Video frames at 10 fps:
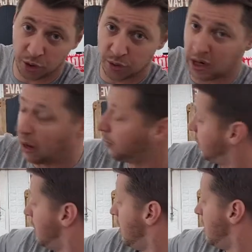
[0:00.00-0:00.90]
2 shelves,
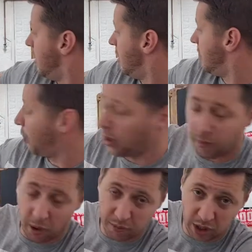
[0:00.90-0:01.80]
putting the
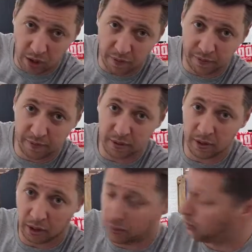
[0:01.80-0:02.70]
bottom shelf,
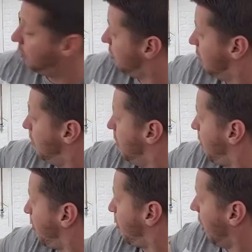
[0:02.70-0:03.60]
like
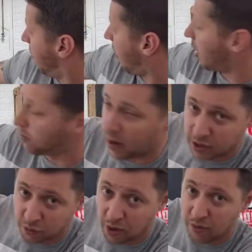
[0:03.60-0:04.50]
putting
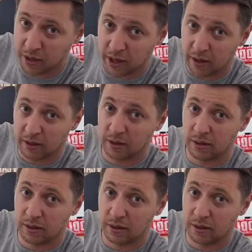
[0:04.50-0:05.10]
perspex around it,